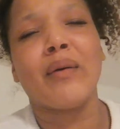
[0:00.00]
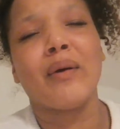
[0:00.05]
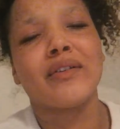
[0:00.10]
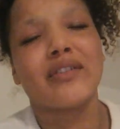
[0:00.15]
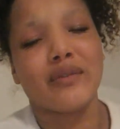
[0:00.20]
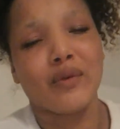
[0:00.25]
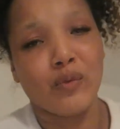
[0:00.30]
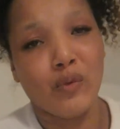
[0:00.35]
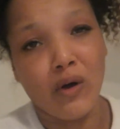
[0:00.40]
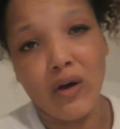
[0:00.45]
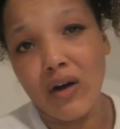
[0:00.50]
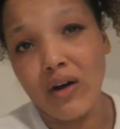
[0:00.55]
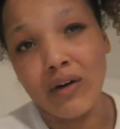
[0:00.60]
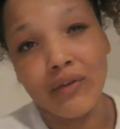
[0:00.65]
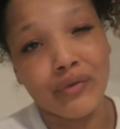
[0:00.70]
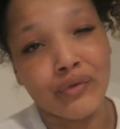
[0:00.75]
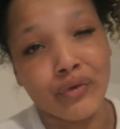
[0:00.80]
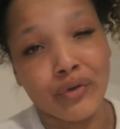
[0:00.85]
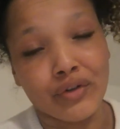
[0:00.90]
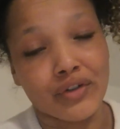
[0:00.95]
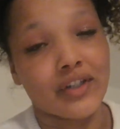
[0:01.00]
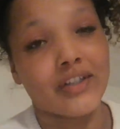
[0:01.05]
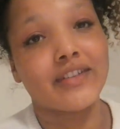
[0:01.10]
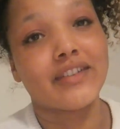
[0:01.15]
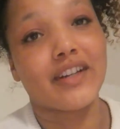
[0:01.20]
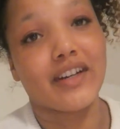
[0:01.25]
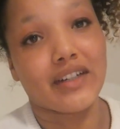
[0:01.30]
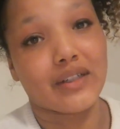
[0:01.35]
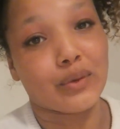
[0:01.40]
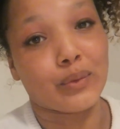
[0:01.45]
I was off for an
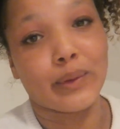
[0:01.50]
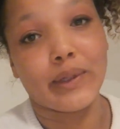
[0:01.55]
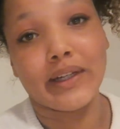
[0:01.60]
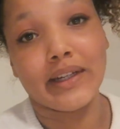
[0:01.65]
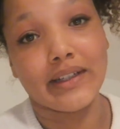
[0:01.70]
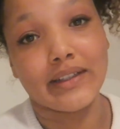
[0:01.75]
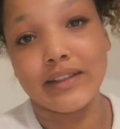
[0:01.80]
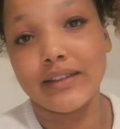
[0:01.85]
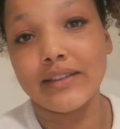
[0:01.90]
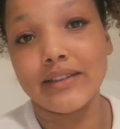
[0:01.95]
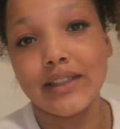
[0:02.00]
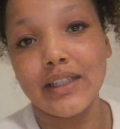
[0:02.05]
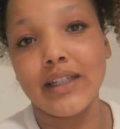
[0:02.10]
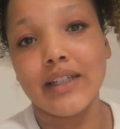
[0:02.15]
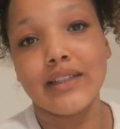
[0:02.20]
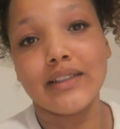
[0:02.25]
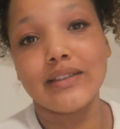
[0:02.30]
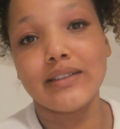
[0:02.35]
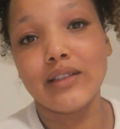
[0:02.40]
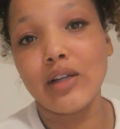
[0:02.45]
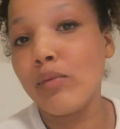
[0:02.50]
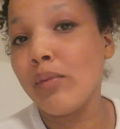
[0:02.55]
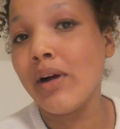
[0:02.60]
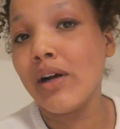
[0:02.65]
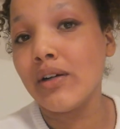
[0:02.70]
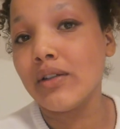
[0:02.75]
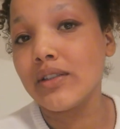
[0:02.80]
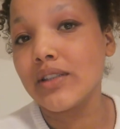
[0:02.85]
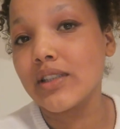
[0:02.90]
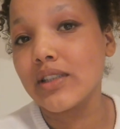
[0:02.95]
entire week and
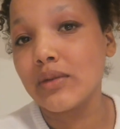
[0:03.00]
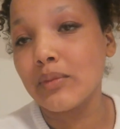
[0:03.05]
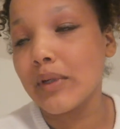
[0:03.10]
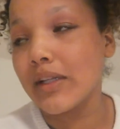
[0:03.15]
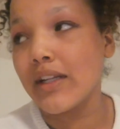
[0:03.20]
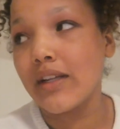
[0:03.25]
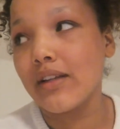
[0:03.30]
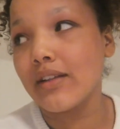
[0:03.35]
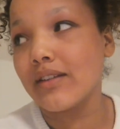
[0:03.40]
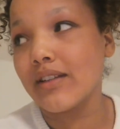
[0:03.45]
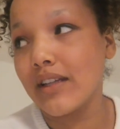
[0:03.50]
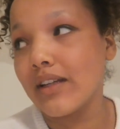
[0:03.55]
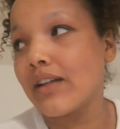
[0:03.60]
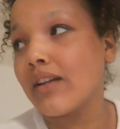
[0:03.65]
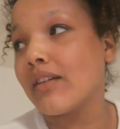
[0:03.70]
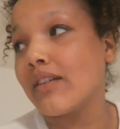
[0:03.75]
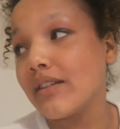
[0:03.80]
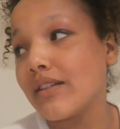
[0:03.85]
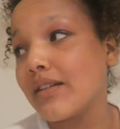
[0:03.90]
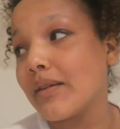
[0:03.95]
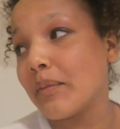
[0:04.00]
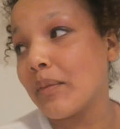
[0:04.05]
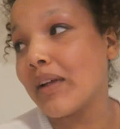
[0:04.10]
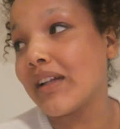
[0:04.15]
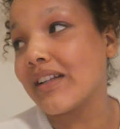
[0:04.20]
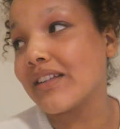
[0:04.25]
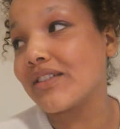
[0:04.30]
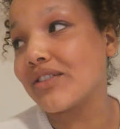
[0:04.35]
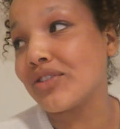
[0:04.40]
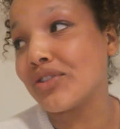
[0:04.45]
somehow still didn't
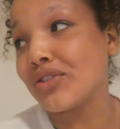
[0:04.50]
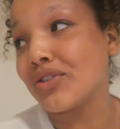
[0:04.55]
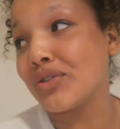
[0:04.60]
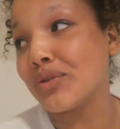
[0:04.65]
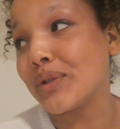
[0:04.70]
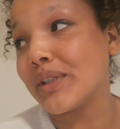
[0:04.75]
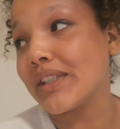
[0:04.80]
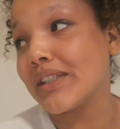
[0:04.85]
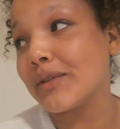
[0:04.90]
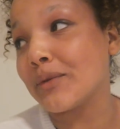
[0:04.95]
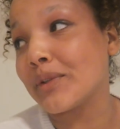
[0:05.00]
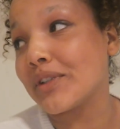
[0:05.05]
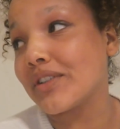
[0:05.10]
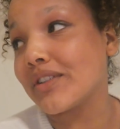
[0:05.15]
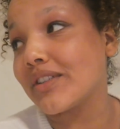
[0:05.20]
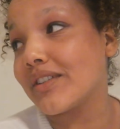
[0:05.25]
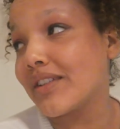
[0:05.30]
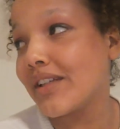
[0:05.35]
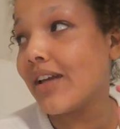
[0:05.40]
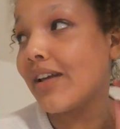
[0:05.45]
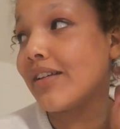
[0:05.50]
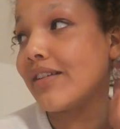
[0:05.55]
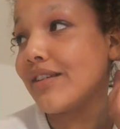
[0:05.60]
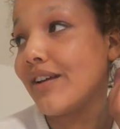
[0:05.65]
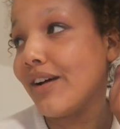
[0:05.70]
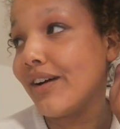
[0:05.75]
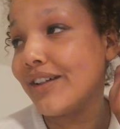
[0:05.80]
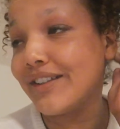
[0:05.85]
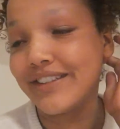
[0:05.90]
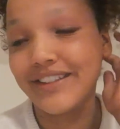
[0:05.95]
manage to do it, which
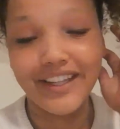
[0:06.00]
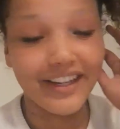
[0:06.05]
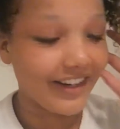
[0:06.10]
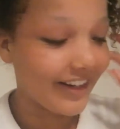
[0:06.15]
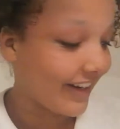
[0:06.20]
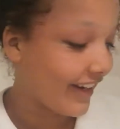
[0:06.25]
sucks.